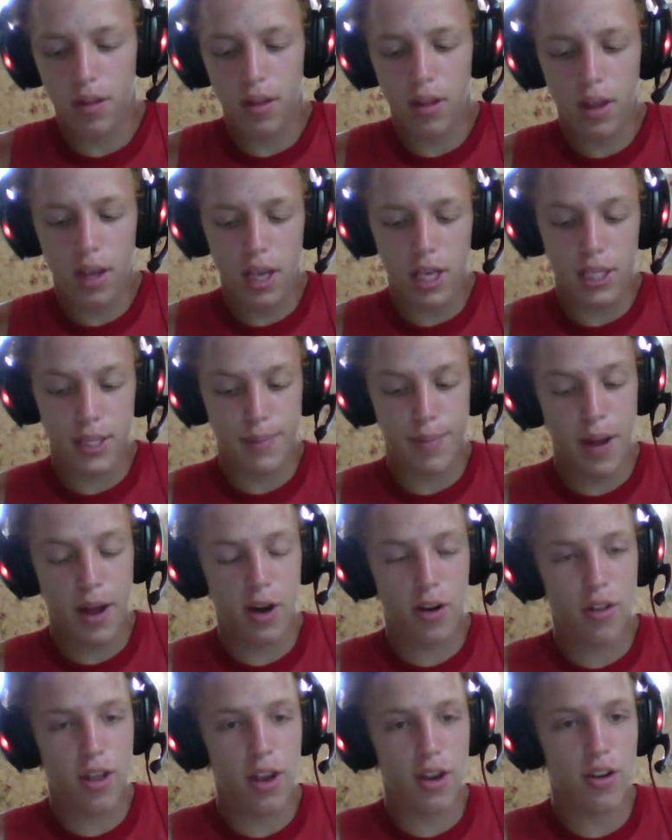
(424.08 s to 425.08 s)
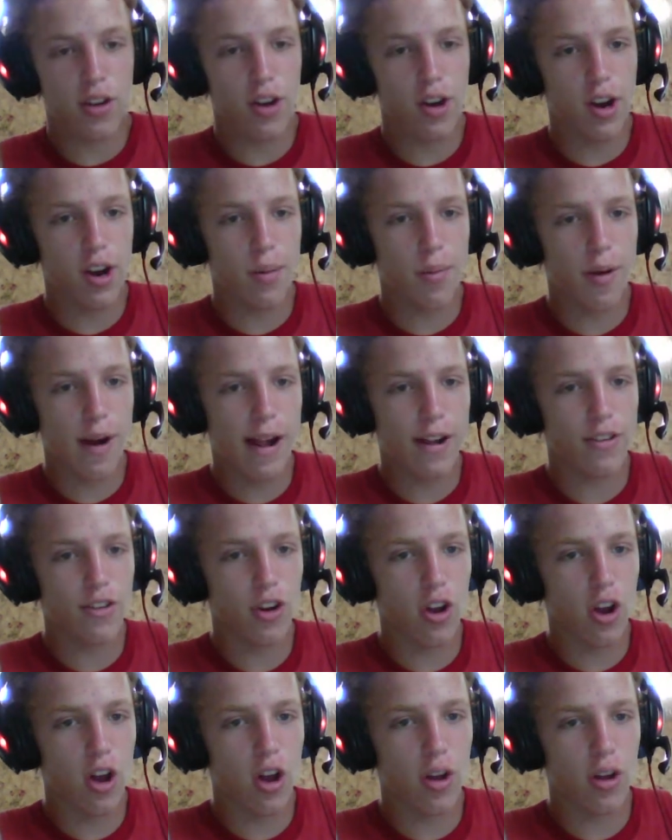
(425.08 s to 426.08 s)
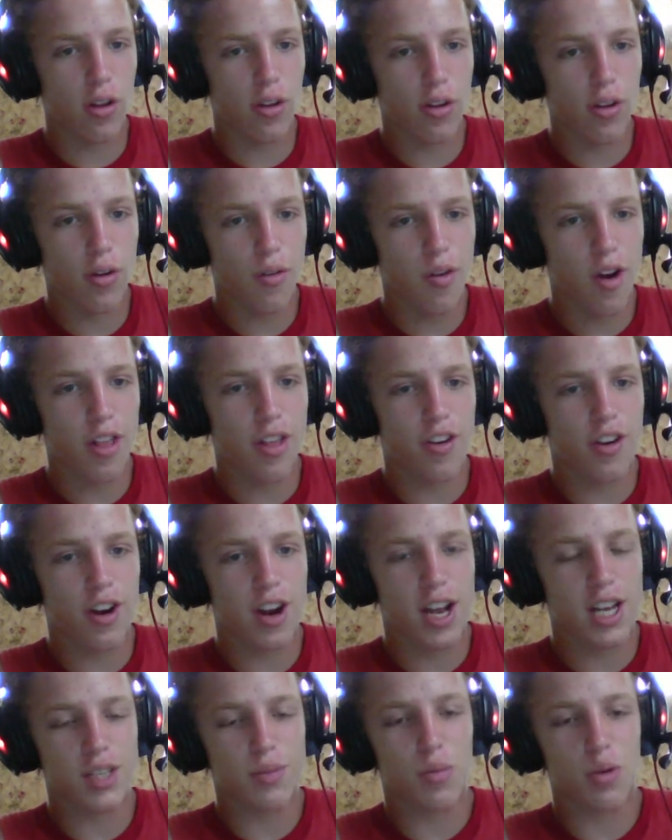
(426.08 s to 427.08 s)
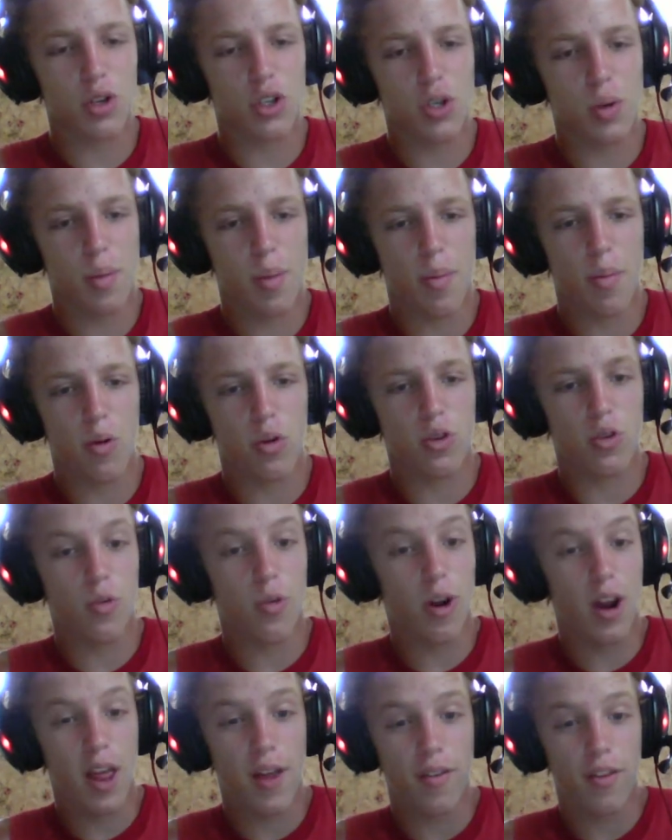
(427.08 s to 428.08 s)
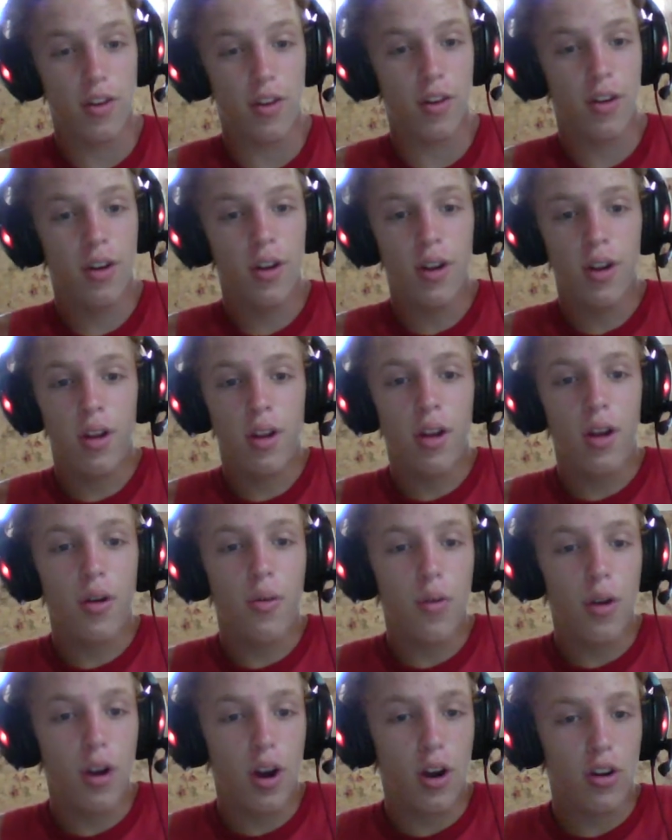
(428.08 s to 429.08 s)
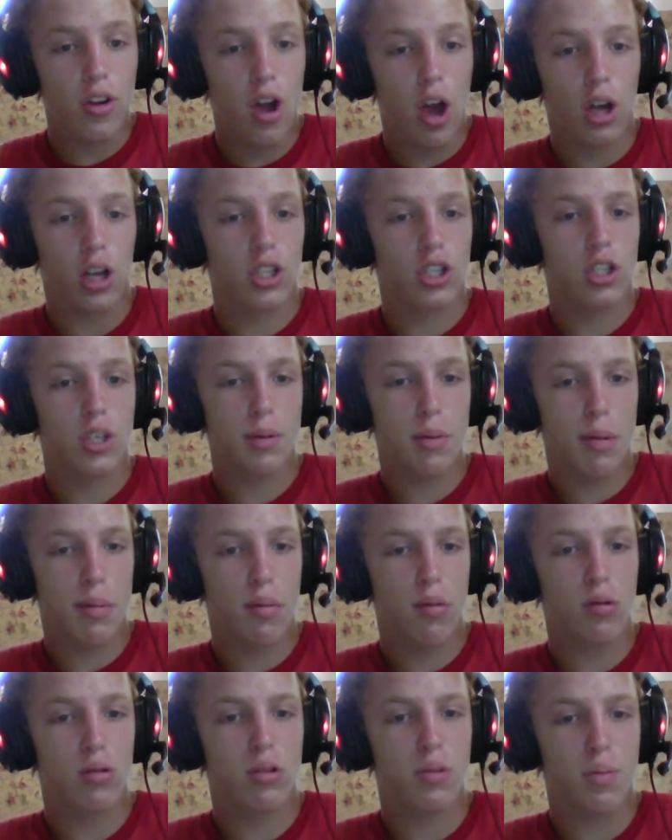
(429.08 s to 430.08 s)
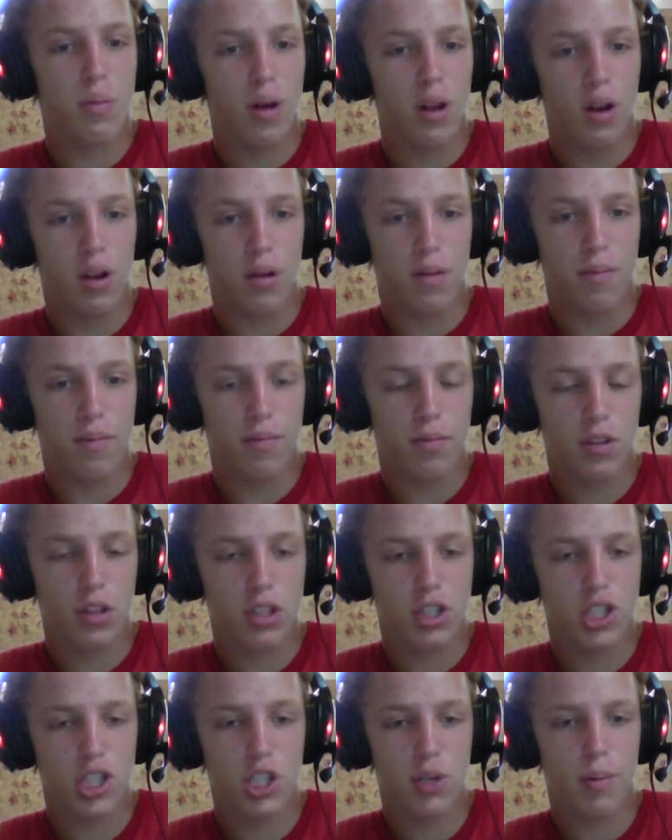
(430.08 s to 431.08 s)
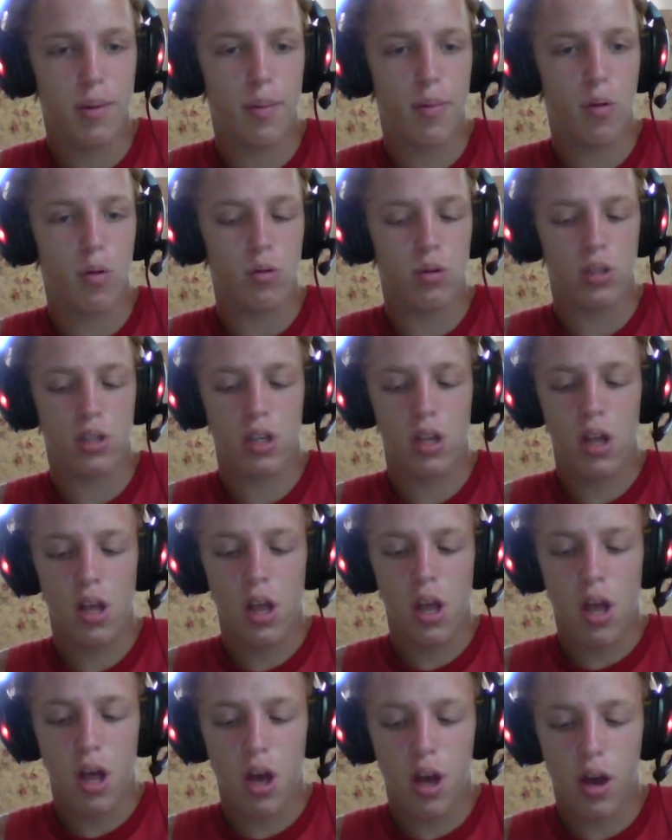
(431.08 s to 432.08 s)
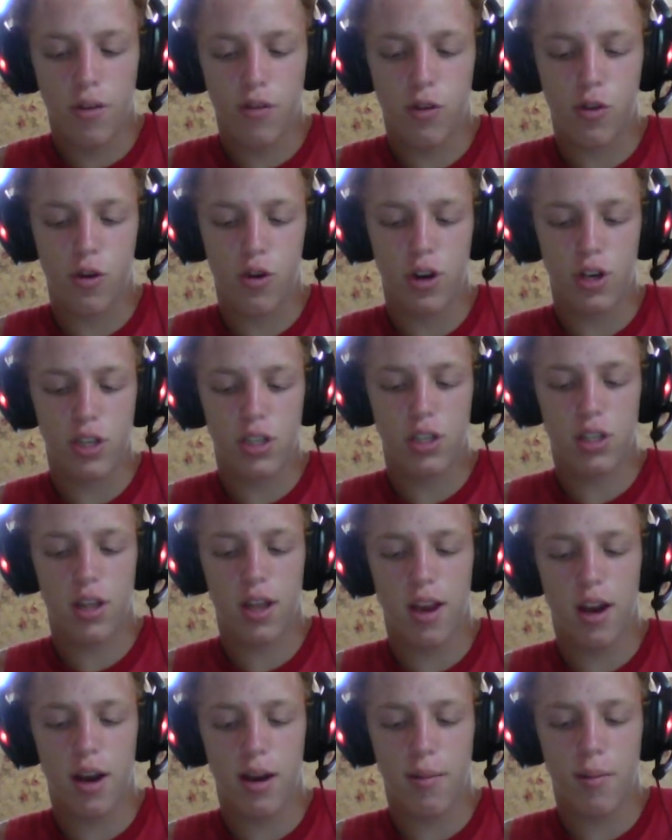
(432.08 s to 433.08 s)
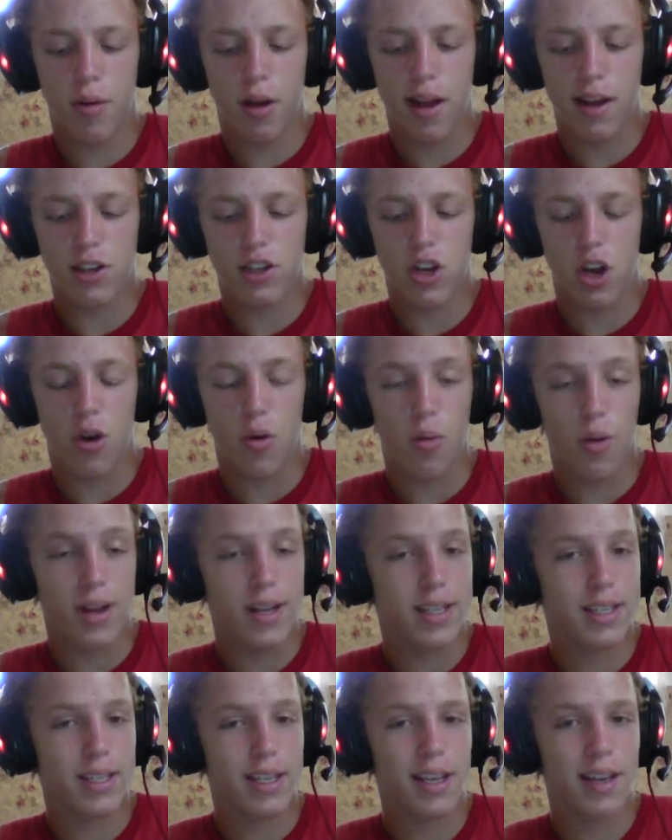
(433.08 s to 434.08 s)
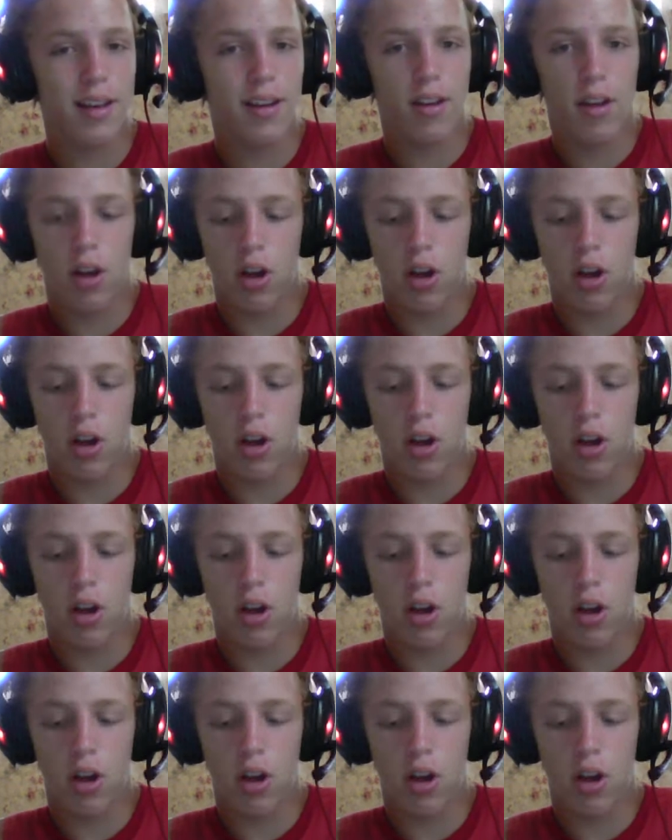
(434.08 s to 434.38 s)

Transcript: is better than Terry Bradshaw, whether he has more Super Bowls or whatever. We aren't talking Super Bowls, but Super Bowls, of course, Terry Bradshaw wins in.